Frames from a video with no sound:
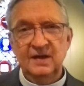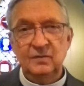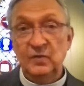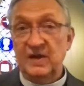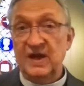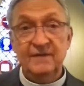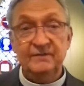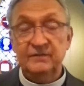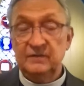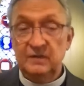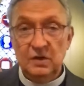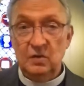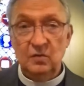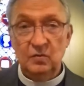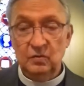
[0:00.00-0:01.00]
We have
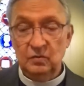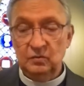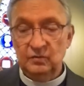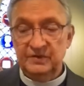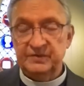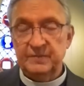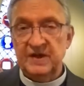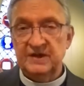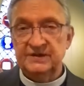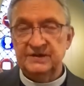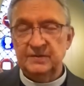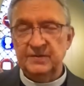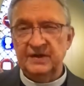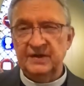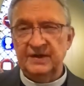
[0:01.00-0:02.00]
no
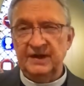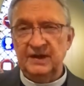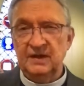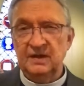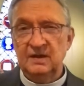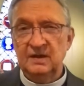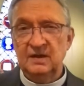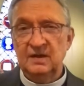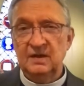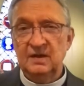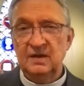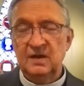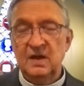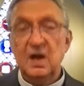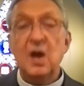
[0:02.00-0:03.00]
responsibility.
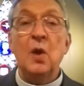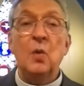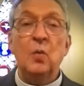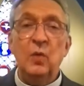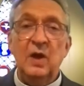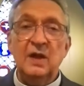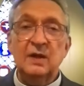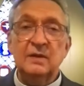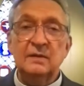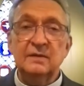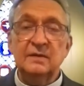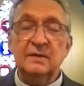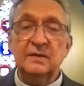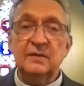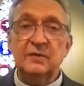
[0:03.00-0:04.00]
Well,
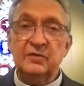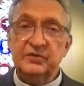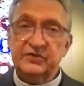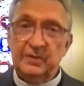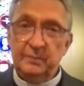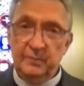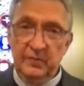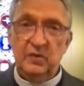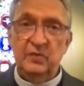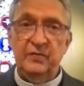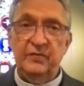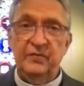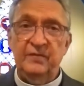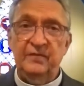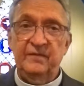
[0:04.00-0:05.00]
those are both
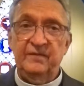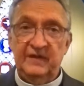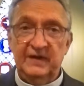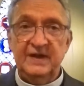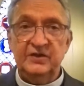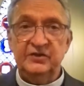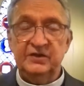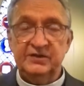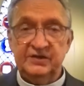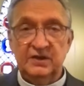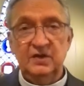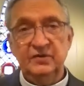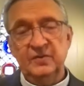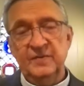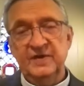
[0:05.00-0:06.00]
fallacious
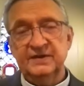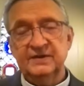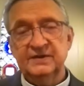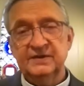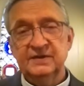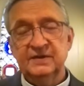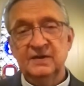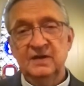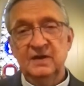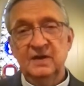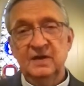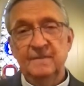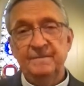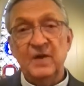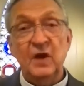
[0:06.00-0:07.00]
arguments.
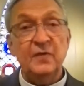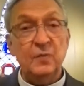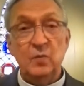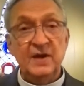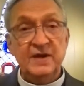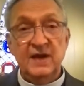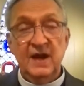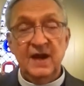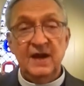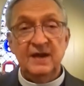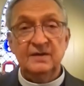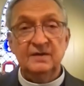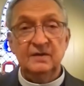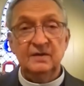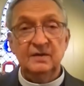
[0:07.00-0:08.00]
On the one
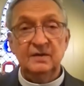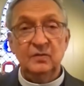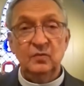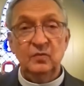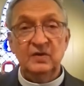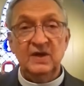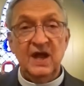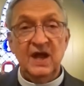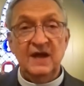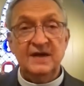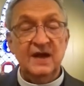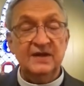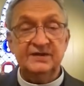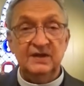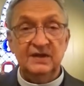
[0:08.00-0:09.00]
hand, God
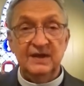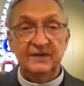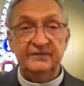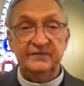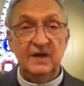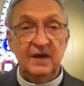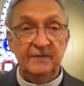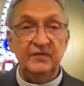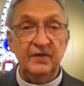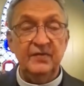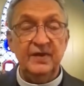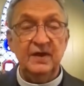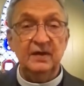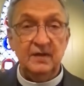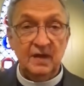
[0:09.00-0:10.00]
hasn't left
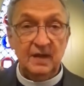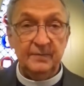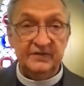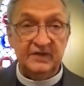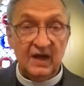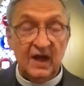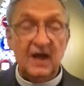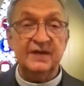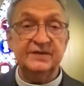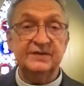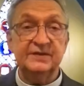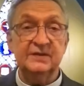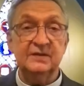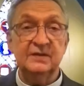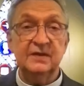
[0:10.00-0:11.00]
everything up to
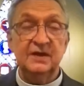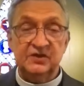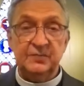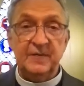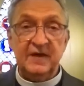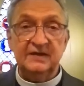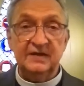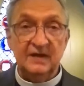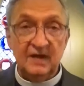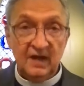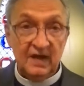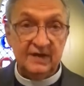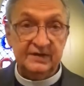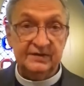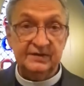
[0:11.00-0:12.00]
us, expecting
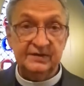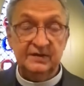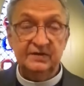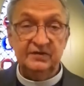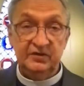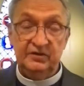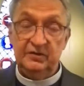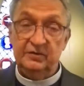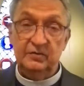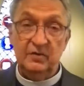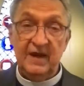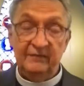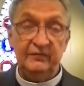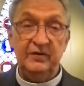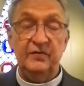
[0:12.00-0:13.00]
us to do
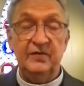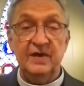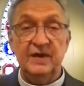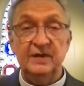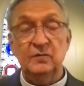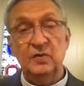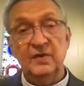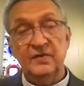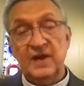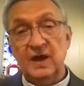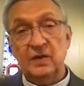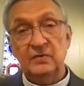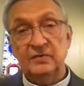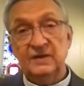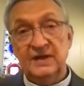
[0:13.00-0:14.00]
everything
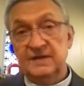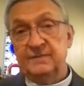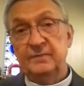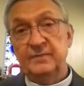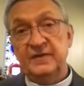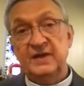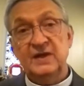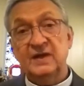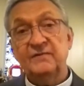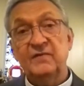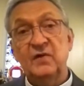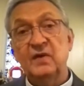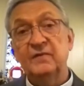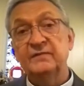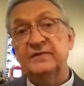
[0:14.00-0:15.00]
without Him being
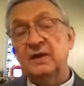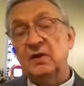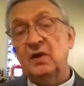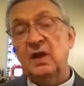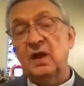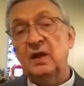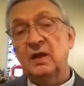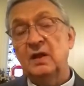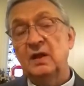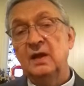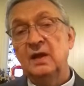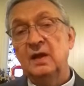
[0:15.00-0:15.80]
involved at all.